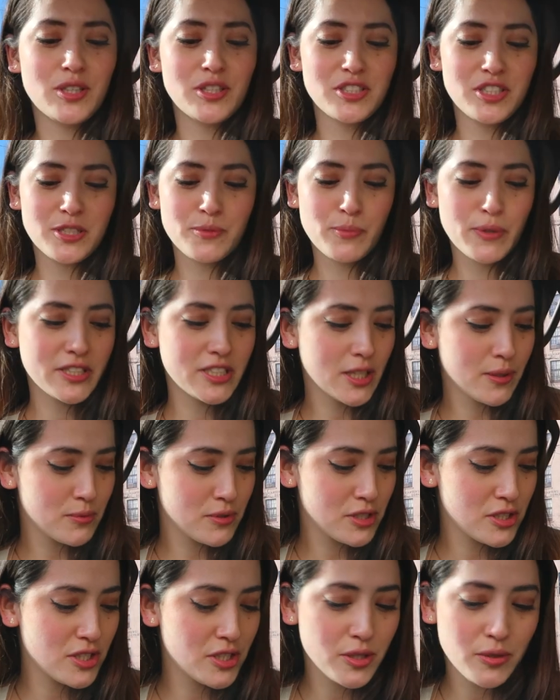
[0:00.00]
So I just picked up
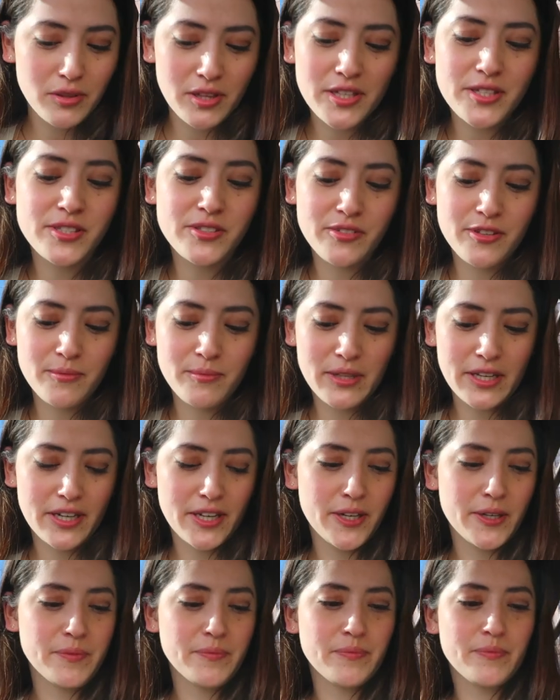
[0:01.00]
2 things from
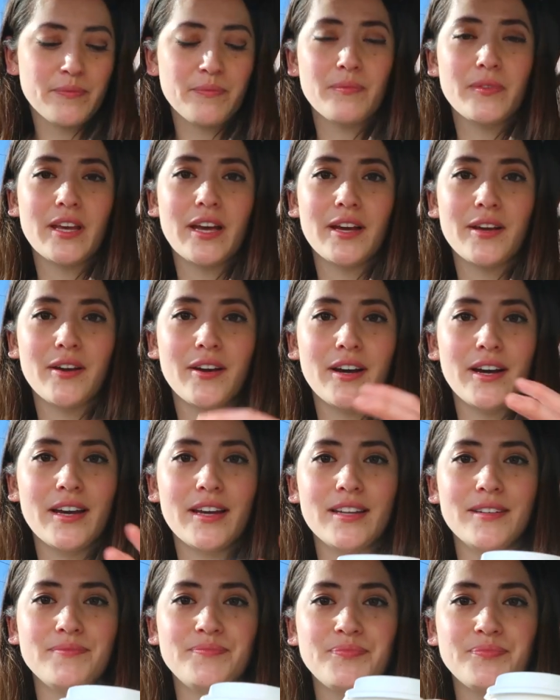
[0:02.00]
there. I
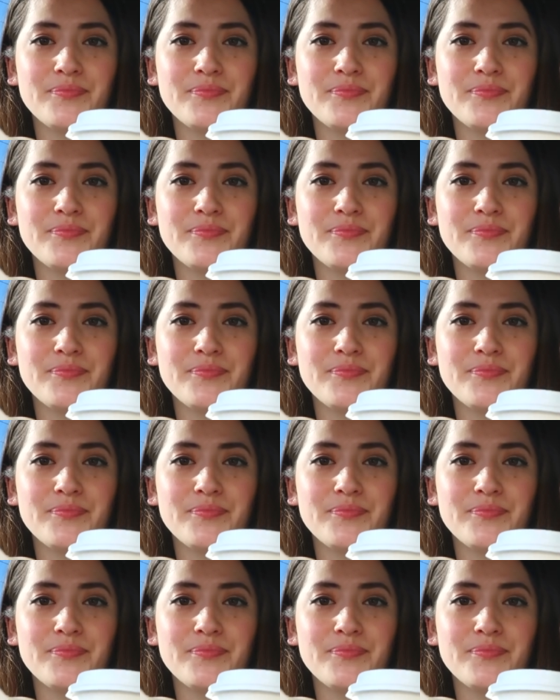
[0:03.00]
got